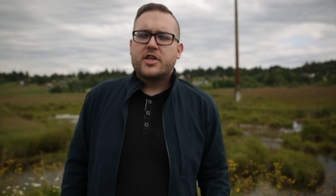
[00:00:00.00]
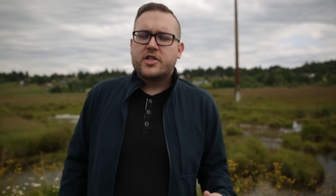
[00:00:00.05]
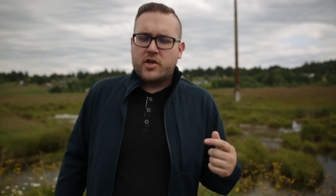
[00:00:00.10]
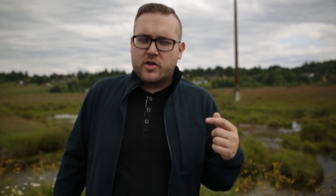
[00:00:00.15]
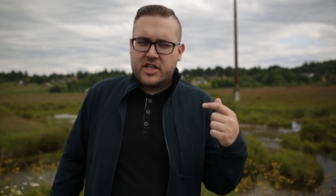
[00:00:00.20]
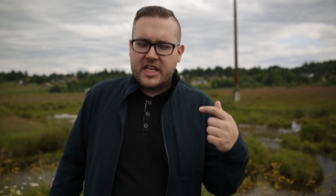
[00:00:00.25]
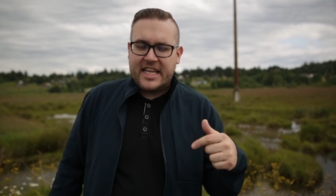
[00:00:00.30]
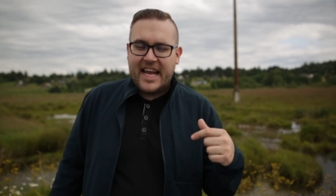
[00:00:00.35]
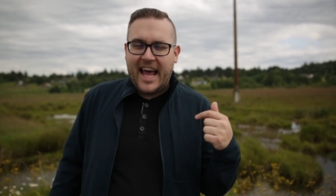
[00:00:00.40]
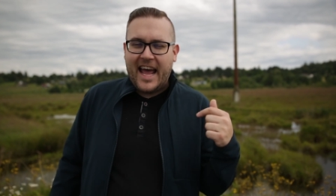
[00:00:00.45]

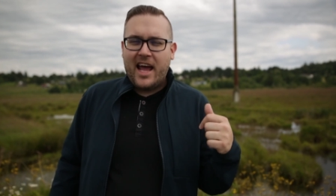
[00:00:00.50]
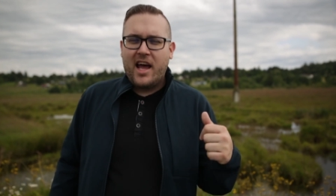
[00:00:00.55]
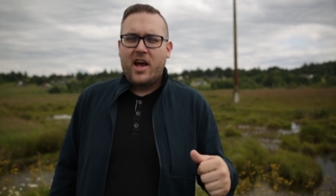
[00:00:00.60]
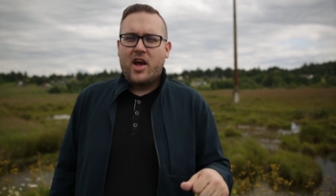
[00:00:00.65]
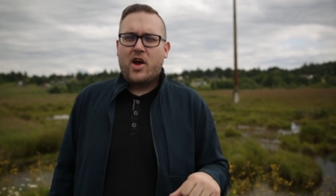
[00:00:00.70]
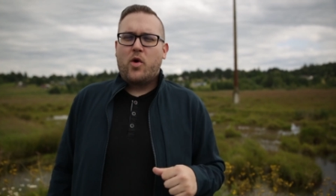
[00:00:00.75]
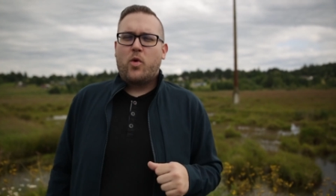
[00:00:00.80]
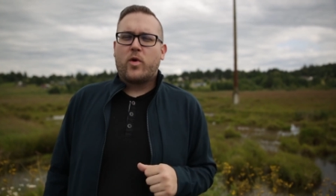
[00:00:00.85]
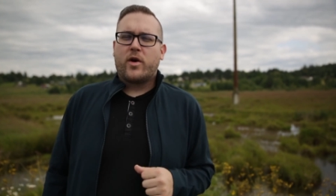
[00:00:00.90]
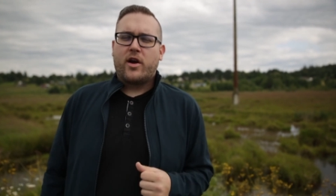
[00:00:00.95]
So today,
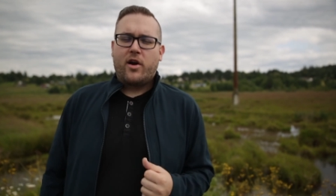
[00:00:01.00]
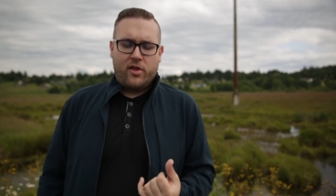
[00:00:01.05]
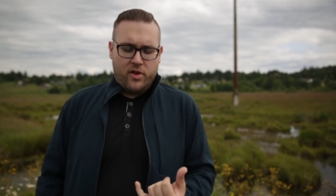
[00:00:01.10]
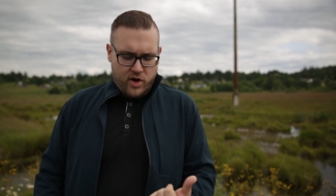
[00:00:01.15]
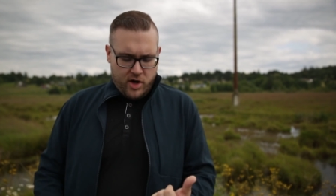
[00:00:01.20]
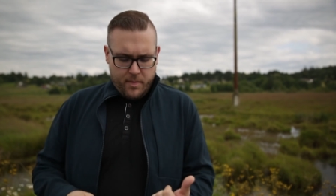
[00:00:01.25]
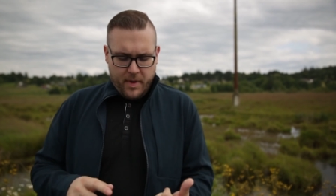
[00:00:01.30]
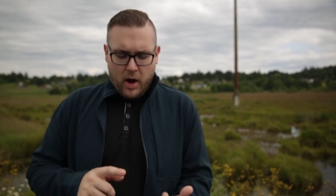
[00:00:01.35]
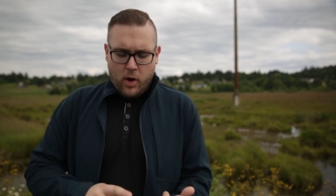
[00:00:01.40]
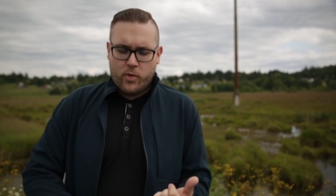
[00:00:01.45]
we're gonna
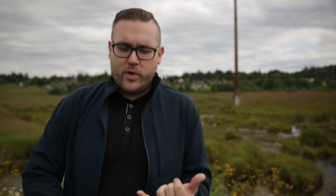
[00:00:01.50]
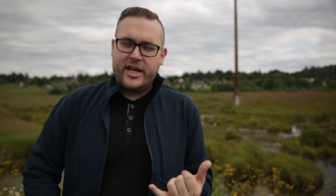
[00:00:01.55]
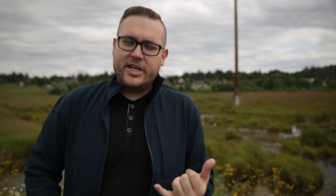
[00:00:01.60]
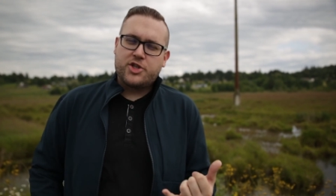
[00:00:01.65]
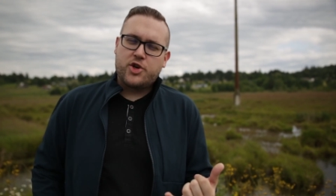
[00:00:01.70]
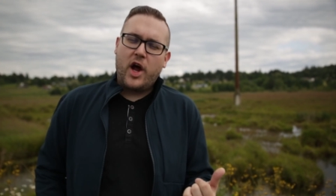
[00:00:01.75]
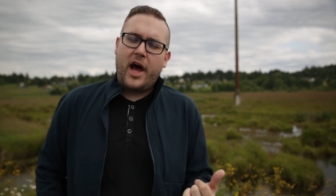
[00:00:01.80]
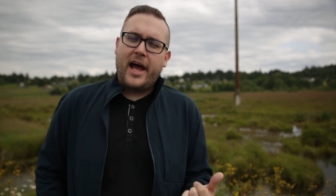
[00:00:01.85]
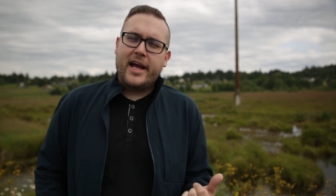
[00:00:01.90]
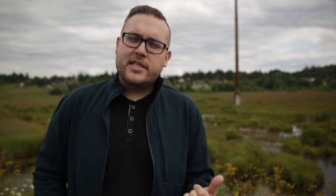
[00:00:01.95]
learn about
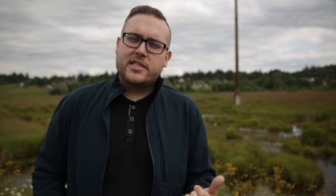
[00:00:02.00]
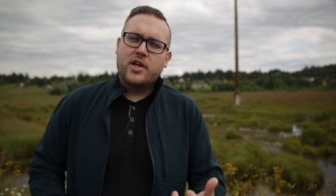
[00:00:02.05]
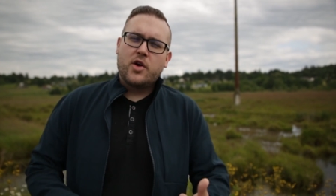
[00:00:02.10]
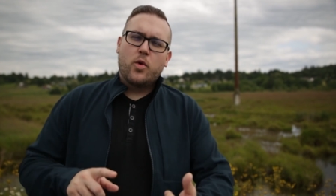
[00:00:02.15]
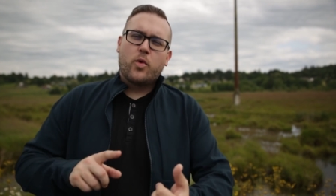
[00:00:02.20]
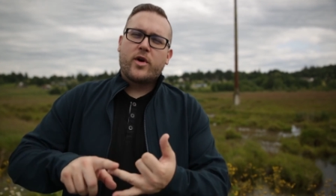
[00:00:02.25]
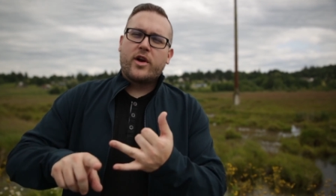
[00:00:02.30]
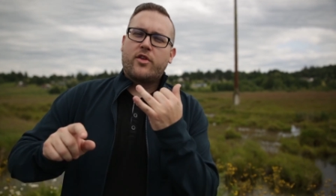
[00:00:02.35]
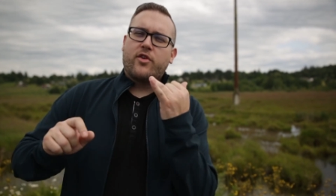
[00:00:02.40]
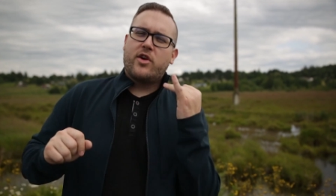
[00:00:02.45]
retries,
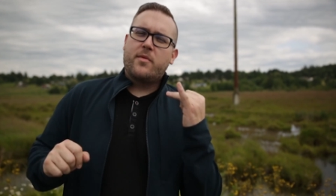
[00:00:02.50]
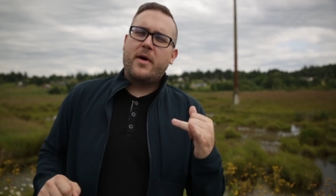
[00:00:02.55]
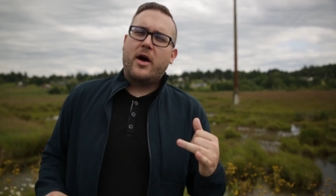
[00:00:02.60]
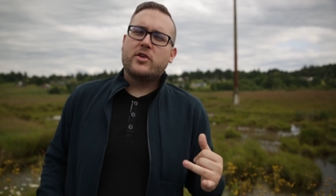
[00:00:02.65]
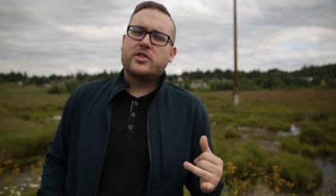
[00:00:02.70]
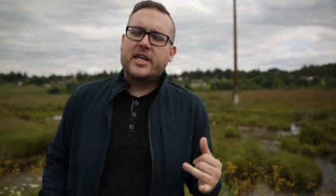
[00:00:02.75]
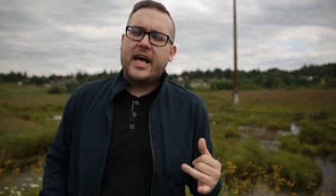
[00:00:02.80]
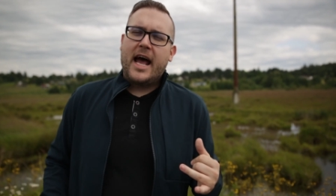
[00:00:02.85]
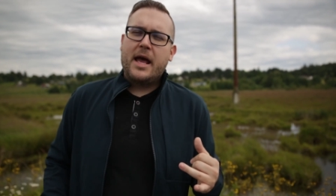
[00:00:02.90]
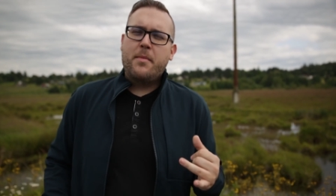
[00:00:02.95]
we're gonna learn
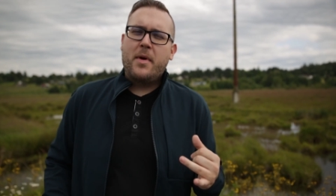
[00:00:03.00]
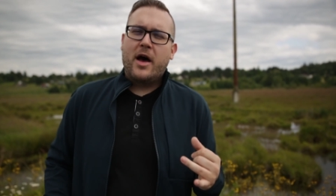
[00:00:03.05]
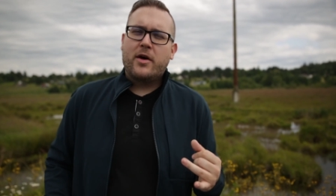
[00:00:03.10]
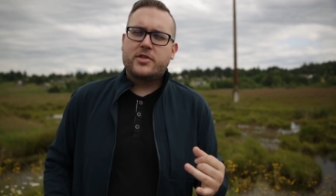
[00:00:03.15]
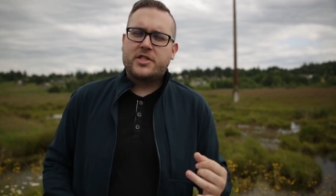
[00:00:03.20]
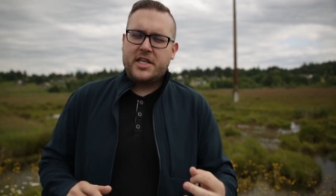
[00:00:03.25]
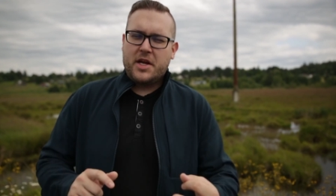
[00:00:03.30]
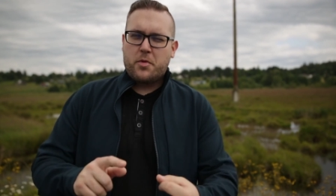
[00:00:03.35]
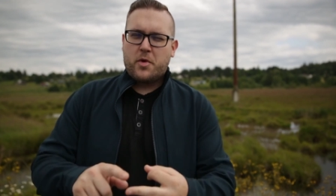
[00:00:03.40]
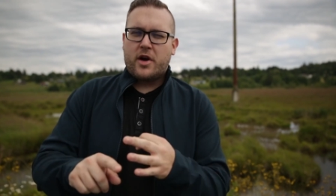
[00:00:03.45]
about
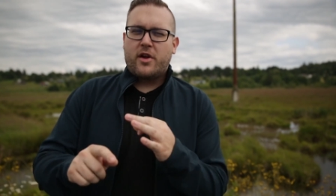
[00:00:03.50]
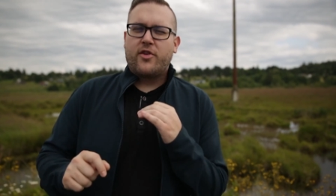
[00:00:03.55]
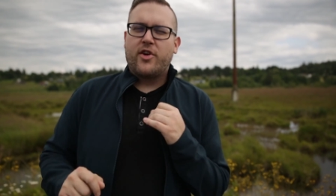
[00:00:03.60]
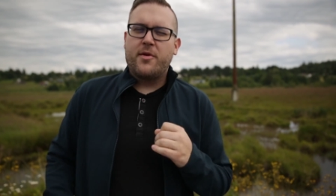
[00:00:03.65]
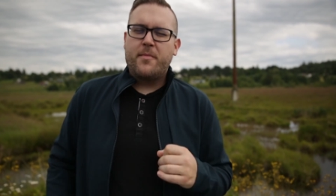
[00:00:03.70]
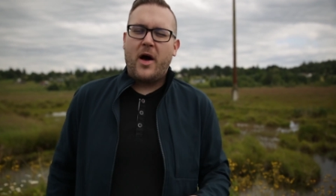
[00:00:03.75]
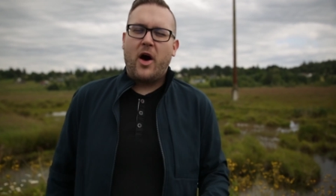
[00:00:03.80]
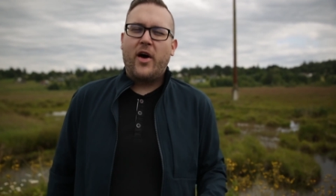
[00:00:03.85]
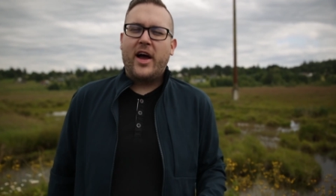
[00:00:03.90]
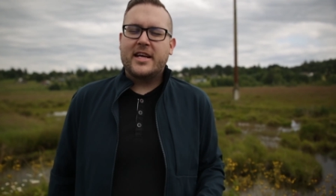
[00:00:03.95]
timeouts, and we're gonna
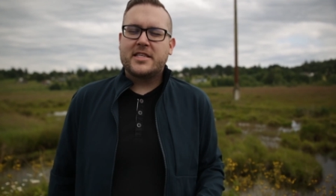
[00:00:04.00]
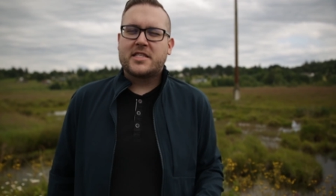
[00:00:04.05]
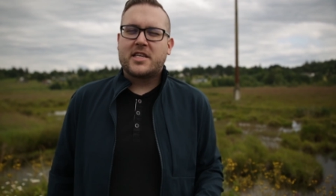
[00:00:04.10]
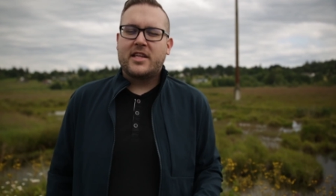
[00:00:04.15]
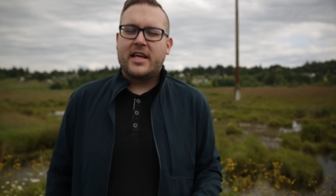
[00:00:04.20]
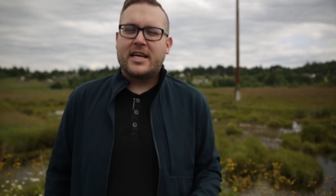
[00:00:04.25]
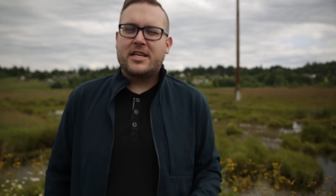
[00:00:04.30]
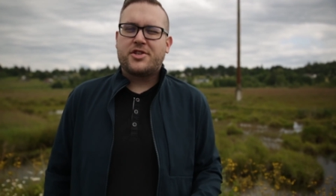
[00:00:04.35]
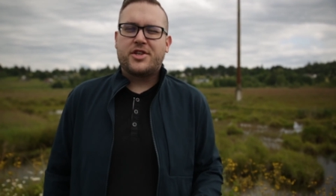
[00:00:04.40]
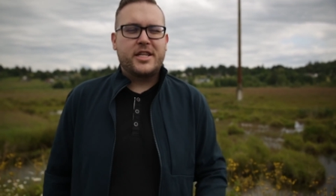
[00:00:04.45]
learn about
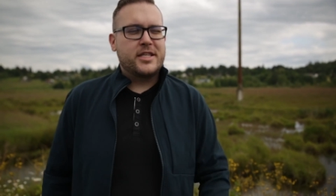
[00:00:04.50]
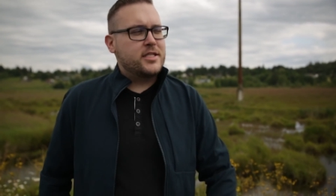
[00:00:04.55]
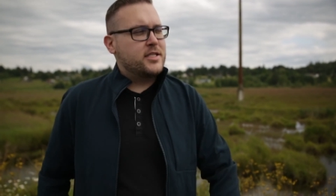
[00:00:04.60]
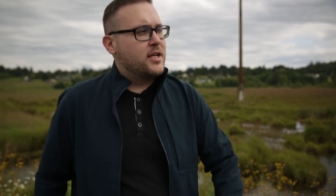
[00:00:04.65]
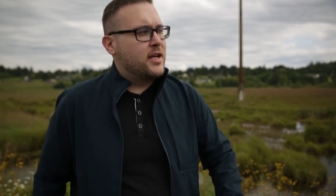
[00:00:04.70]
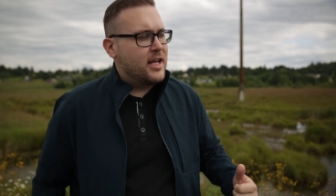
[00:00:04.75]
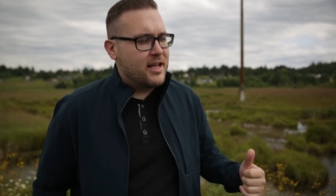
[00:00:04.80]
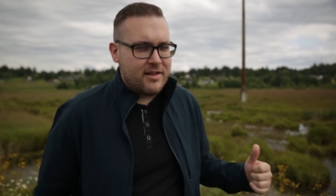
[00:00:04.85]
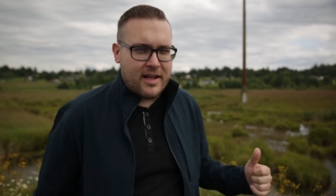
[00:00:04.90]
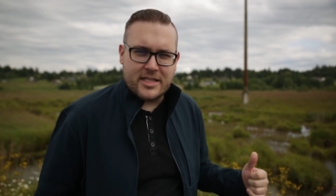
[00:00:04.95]
escalations.
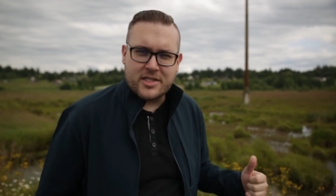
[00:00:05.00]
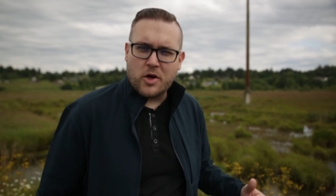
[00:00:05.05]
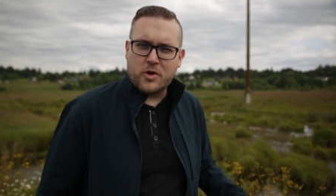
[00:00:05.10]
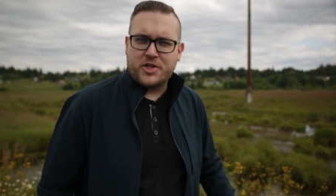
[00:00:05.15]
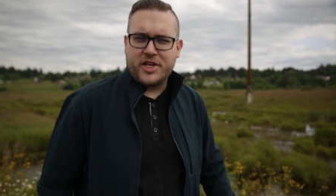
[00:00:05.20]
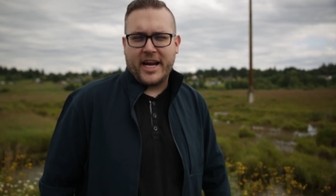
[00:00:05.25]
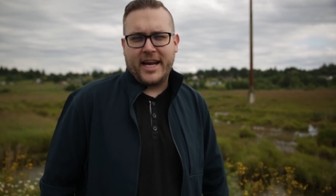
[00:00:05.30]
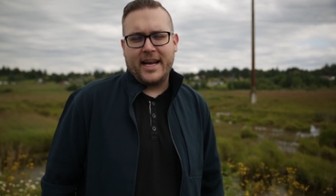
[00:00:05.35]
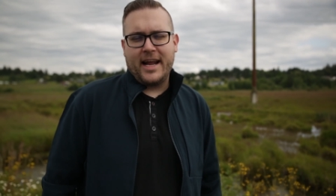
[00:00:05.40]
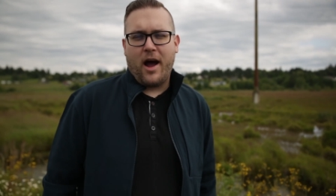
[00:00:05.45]
Let's go
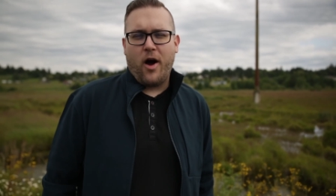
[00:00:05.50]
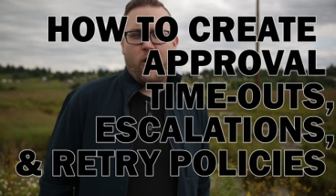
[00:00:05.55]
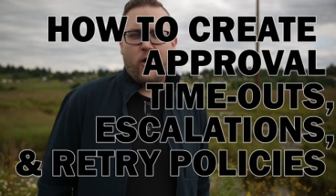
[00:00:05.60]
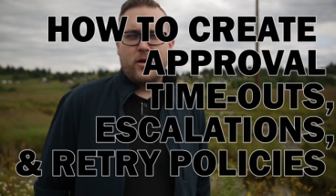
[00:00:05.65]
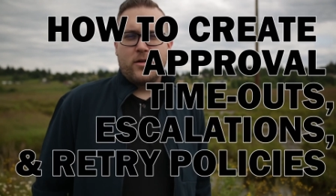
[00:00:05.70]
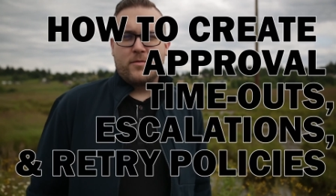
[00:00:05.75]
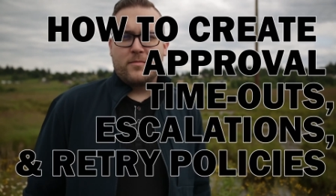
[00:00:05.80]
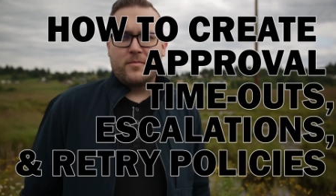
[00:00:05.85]
check it out.